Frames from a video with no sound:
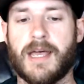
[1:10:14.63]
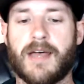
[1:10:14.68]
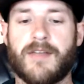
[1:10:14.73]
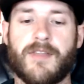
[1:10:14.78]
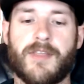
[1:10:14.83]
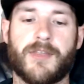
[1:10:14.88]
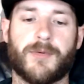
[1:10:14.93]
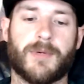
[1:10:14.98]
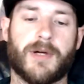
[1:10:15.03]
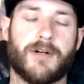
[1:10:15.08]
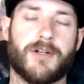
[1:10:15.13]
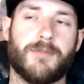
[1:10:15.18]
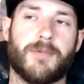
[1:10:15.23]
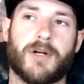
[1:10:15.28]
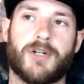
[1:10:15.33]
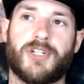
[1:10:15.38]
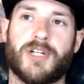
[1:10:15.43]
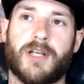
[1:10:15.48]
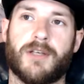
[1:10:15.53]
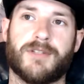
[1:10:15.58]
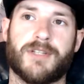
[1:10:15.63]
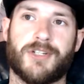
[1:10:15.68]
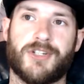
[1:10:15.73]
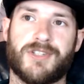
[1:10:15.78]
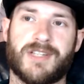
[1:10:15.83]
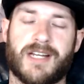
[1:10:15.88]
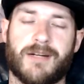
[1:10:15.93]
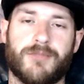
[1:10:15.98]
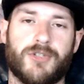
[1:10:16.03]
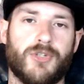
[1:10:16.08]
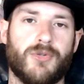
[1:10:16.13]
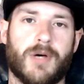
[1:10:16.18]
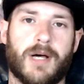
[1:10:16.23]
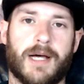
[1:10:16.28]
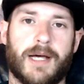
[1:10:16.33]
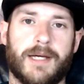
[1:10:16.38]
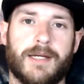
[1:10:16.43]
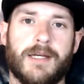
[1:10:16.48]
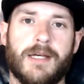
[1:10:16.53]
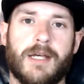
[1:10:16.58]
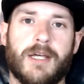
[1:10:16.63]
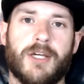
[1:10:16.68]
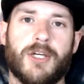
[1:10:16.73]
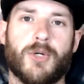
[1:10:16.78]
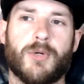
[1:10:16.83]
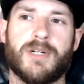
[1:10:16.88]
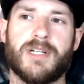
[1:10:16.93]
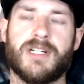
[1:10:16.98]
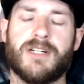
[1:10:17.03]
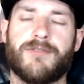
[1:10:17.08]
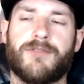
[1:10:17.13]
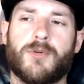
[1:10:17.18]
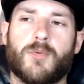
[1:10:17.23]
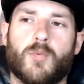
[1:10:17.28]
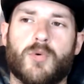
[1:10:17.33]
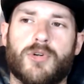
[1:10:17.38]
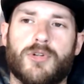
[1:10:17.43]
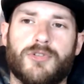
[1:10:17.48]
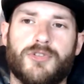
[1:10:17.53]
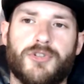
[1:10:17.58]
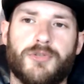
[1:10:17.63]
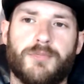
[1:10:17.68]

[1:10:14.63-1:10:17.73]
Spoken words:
And then the Raoni Barcelos, I just had him too high. In a different world, you